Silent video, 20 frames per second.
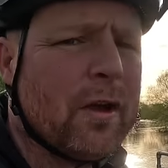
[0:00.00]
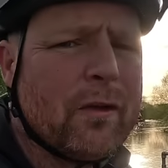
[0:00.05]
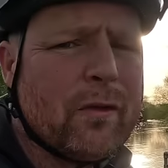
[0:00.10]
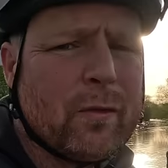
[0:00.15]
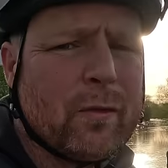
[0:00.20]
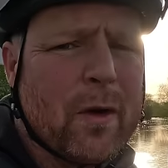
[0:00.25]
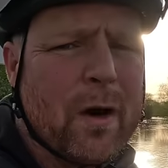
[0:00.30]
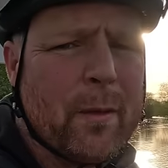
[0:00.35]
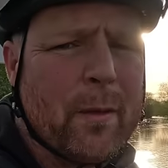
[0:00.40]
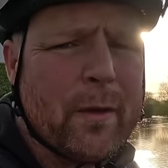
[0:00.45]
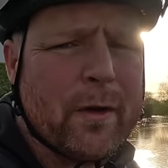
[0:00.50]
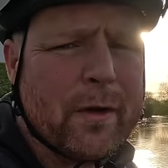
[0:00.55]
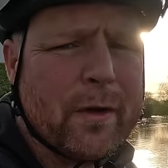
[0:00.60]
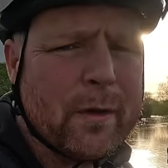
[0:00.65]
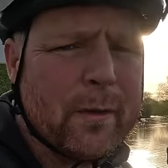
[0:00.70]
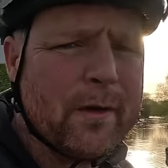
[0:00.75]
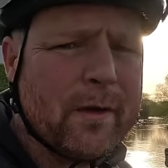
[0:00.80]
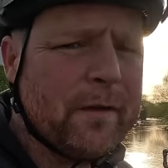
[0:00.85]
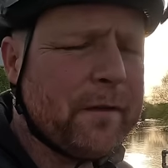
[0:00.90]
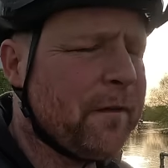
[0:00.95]
So what I want
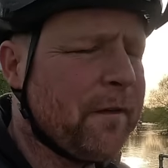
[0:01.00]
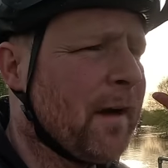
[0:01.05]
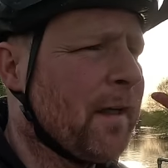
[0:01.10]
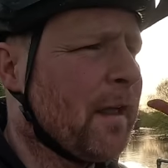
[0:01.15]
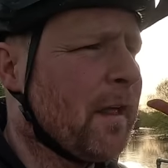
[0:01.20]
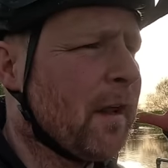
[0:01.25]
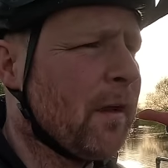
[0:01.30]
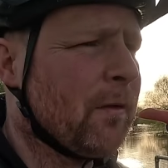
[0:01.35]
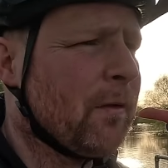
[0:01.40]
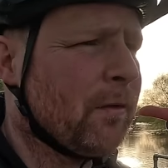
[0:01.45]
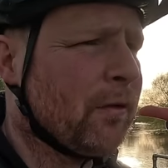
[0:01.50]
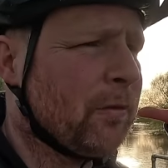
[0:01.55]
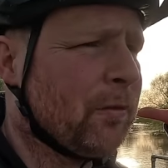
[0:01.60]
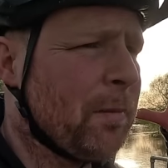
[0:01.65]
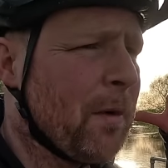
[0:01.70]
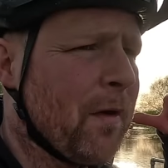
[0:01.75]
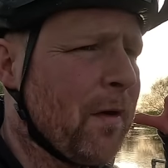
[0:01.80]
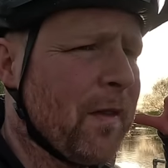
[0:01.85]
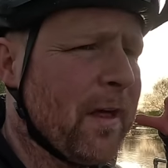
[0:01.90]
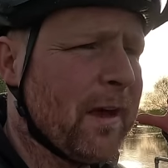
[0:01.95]
to do is find that little
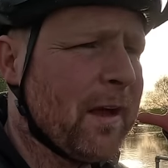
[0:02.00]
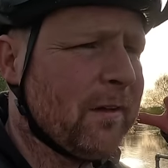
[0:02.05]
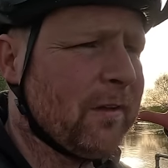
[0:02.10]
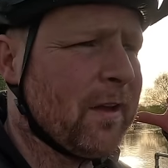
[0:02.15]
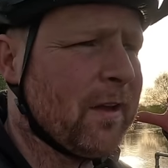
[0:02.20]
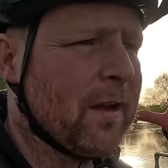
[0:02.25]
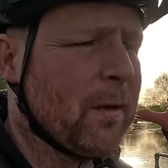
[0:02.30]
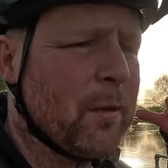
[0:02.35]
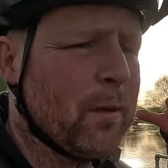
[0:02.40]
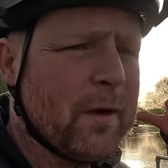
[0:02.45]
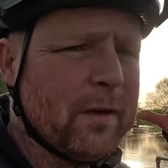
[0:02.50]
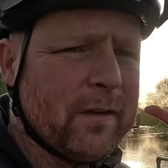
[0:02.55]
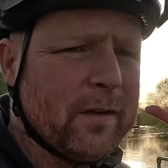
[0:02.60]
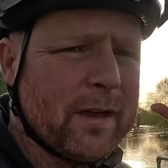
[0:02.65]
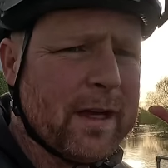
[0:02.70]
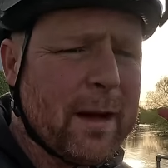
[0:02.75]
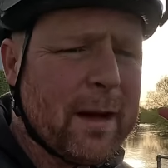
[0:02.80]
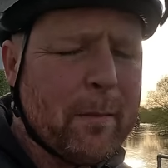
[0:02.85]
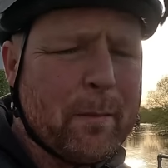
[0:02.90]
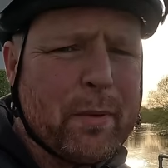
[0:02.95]
spot that I said I wanted
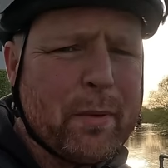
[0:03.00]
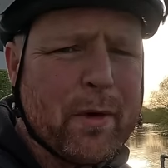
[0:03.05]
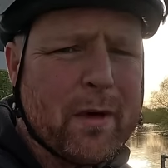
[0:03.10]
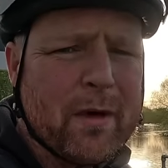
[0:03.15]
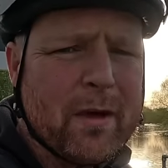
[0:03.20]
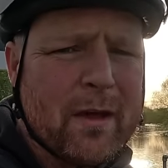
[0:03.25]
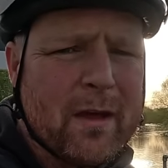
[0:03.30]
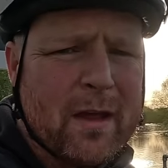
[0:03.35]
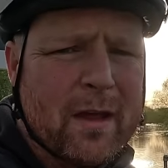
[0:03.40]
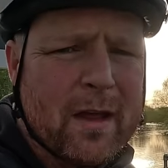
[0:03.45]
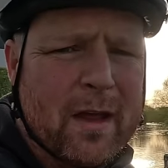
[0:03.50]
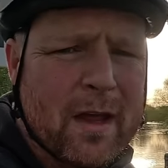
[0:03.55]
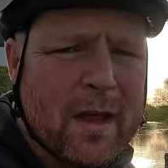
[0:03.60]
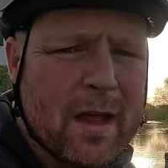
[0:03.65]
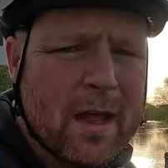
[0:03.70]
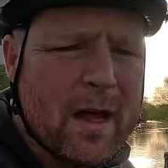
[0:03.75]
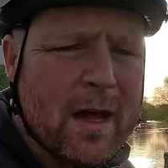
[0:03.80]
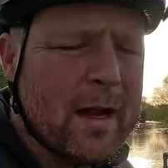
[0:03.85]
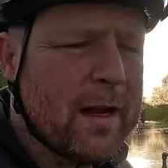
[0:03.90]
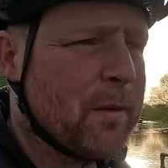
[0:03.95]
to camp at.
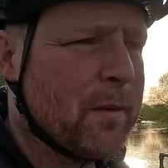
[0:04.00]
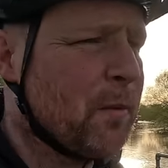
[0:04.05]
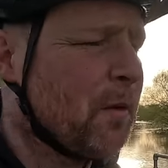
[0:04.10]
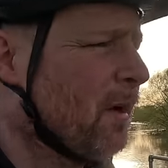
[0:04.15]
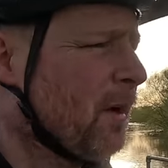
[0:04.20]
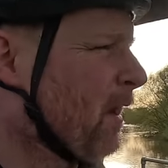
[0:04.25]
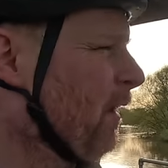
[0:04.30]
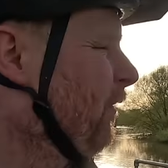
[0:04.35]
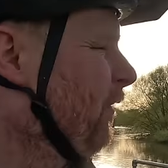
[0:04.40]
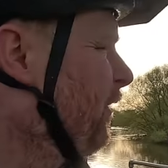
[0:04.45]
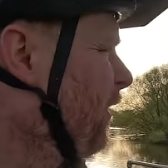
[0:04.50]
And then we'll get